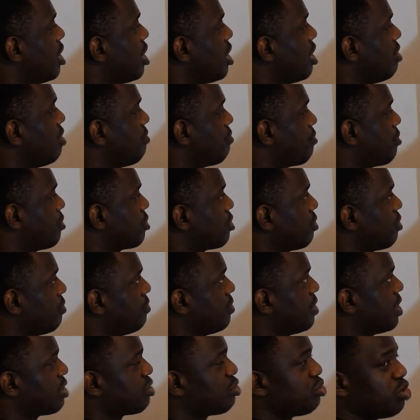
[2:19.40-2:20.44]
in front of it,
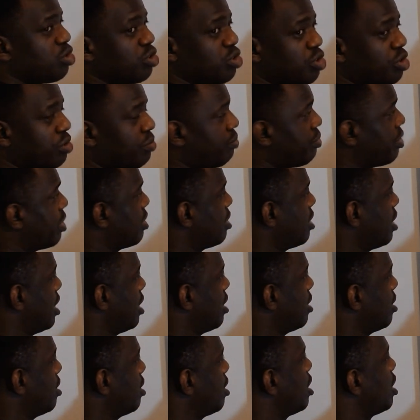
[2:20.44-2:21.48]
there's no number
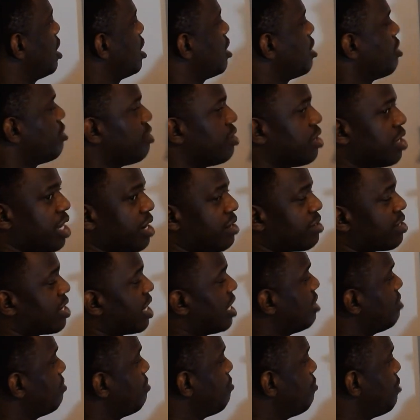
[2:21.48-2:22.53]
there, there's
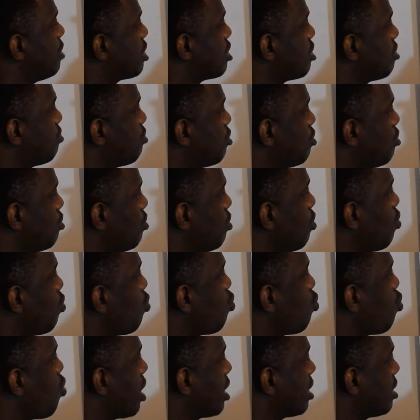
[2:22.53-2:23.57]
an invisible
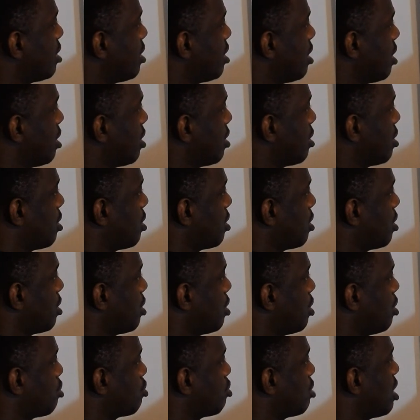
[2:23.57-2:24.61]
1 there.
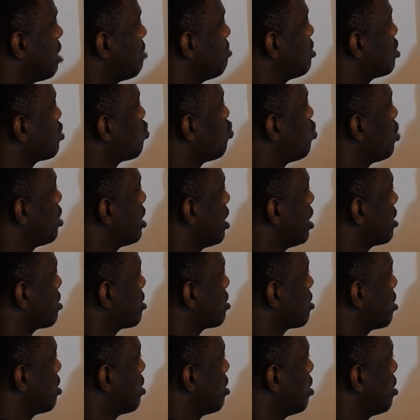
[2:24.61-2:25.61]
So that means 1x.